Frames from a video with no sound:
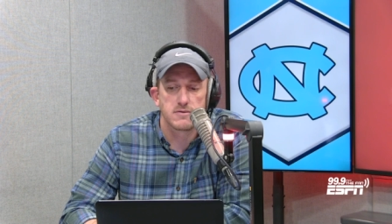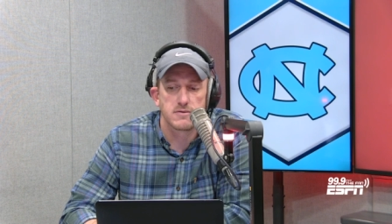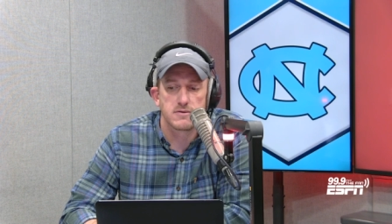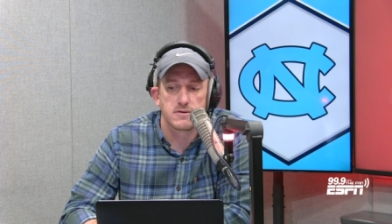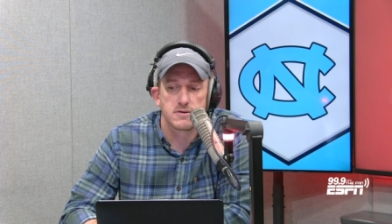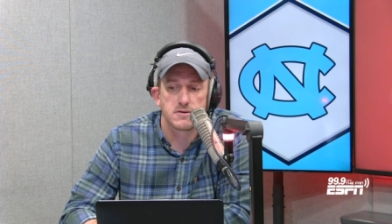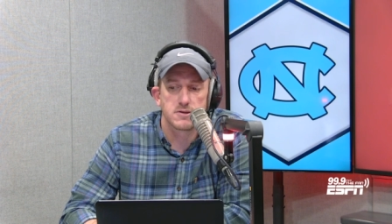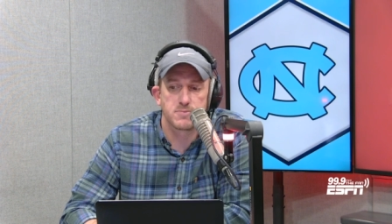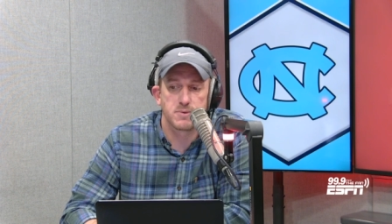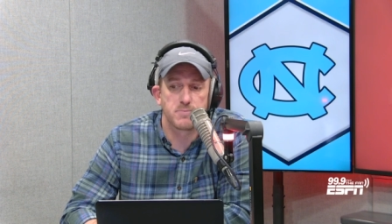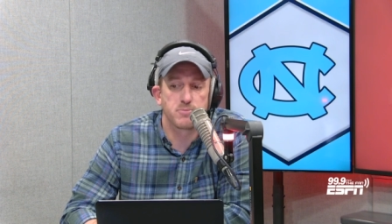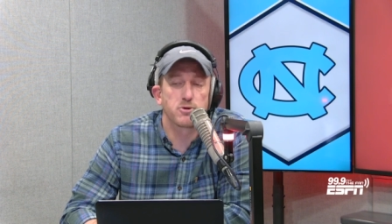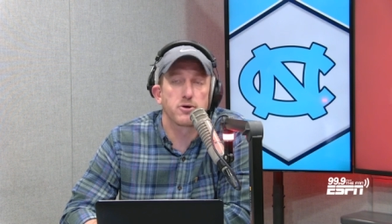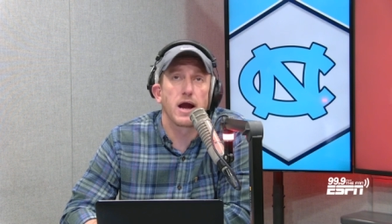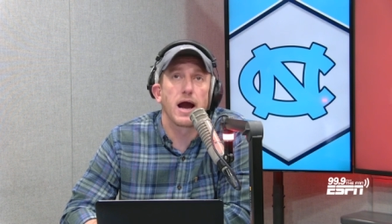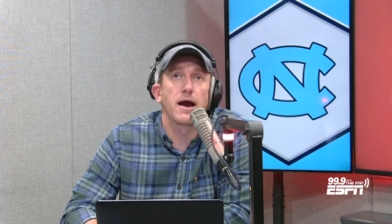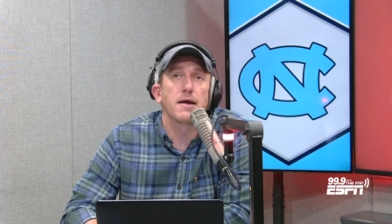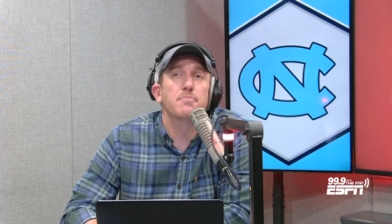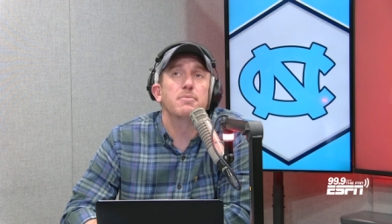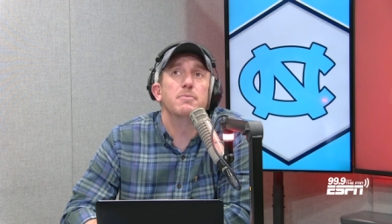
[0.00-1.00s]
Should be
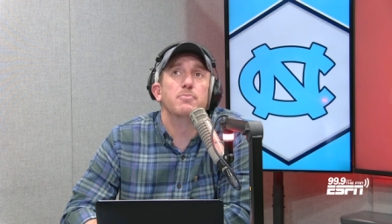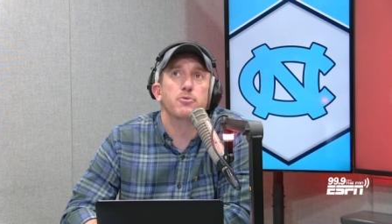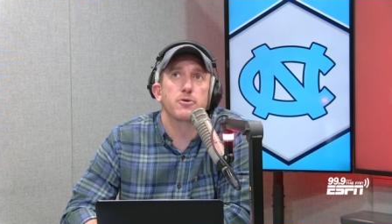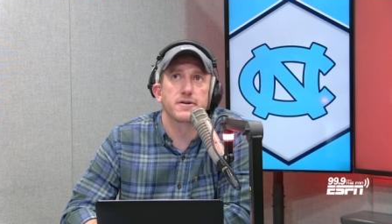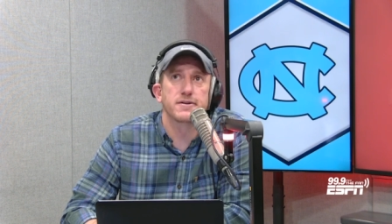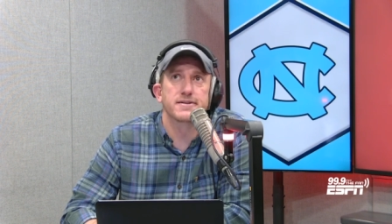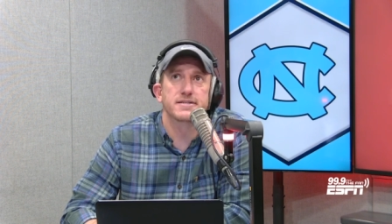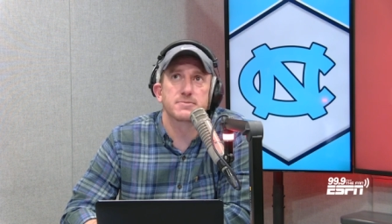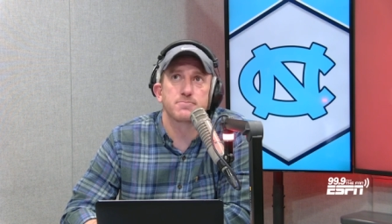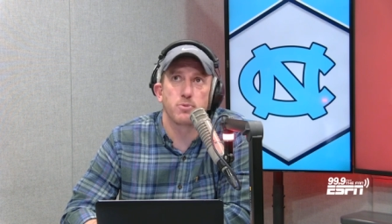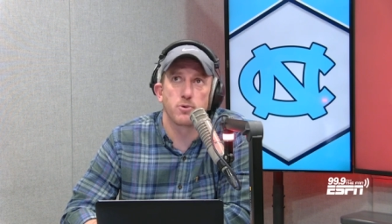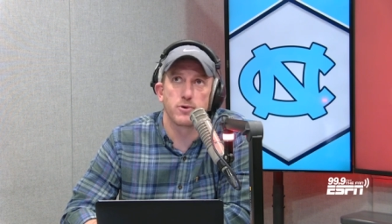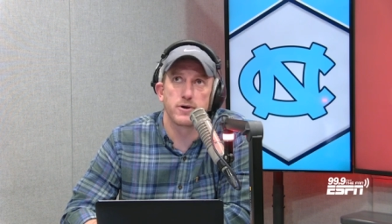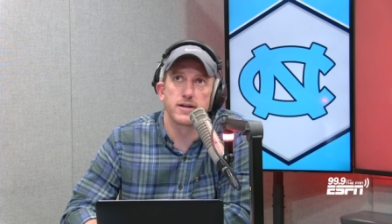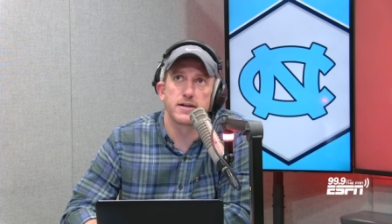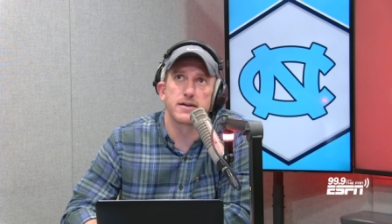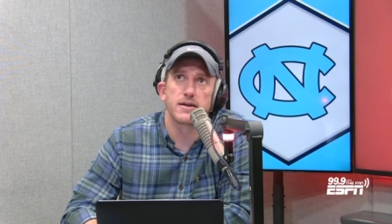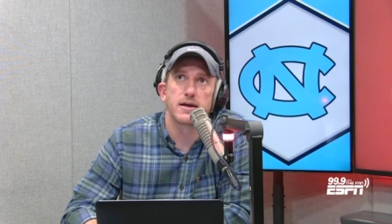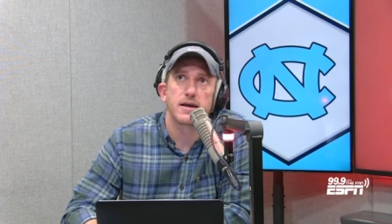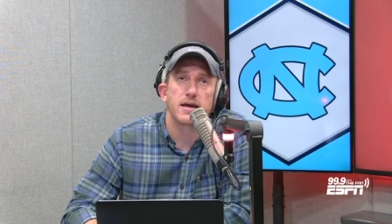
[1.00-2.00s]
I'd be pretty
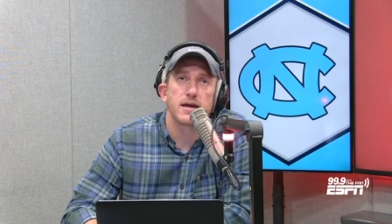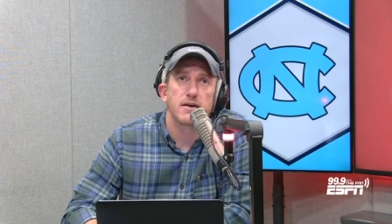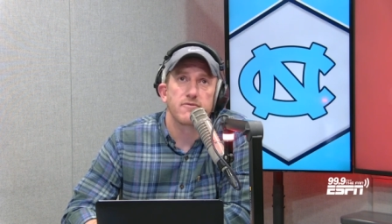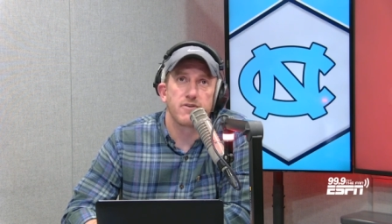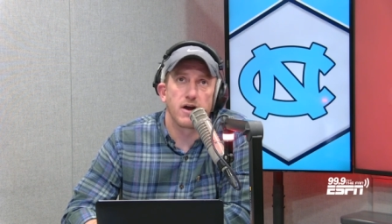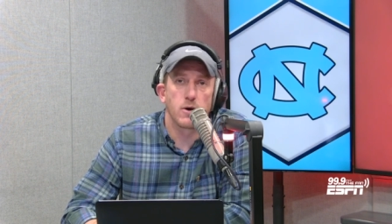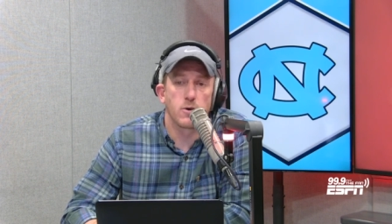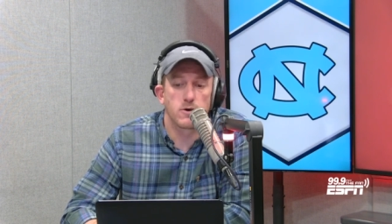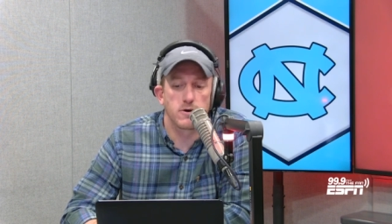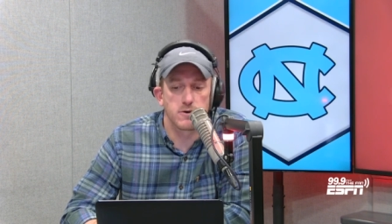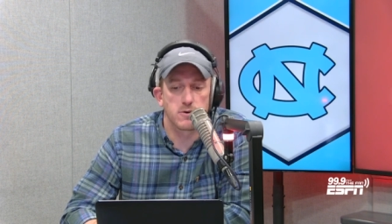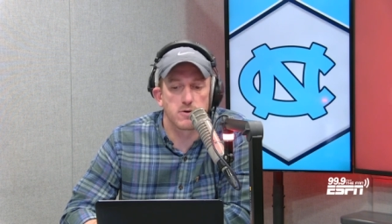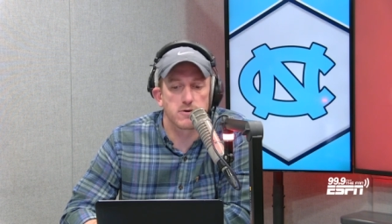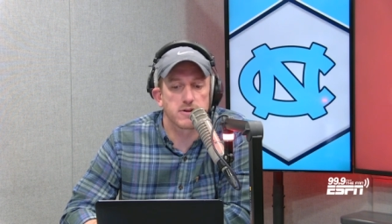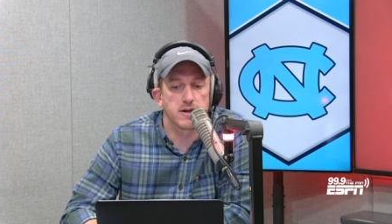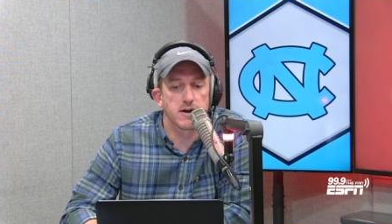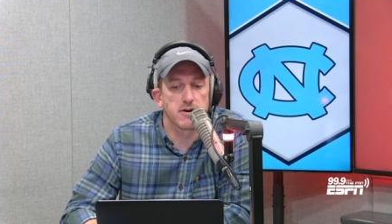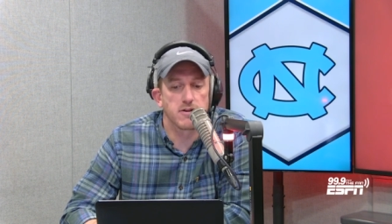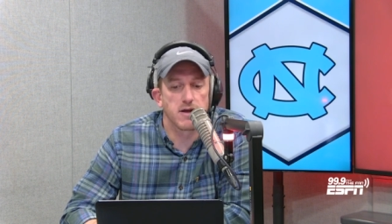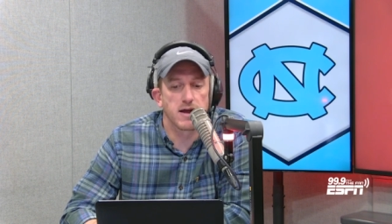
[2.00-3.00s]
disappointed if I were a North
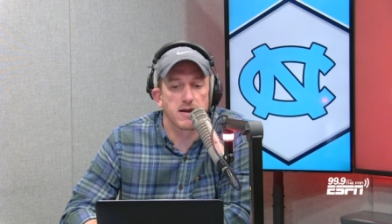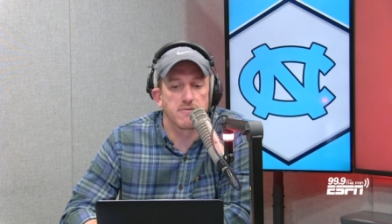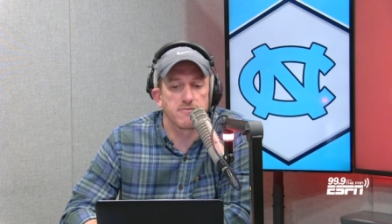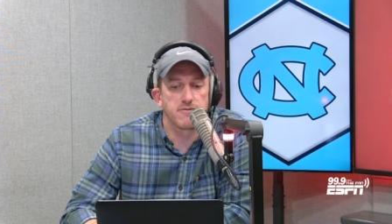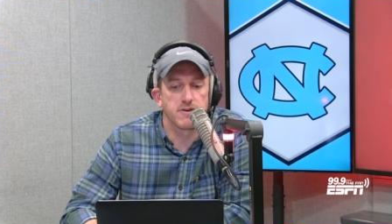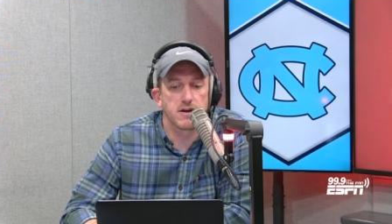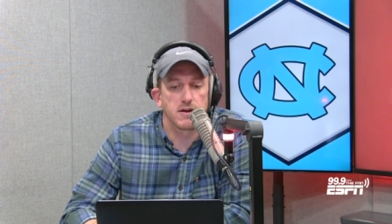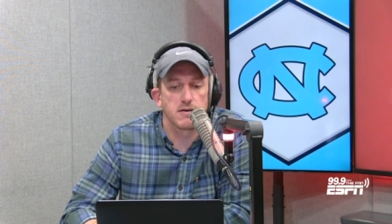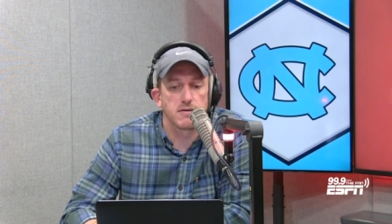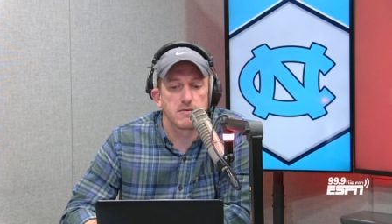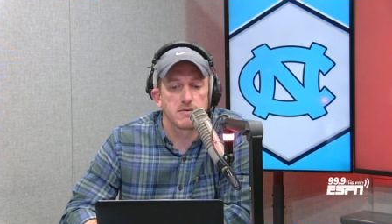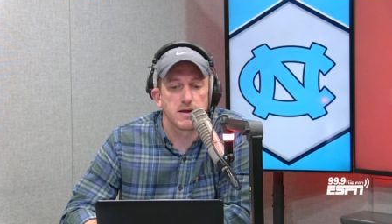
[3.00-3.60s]
Carolina fan.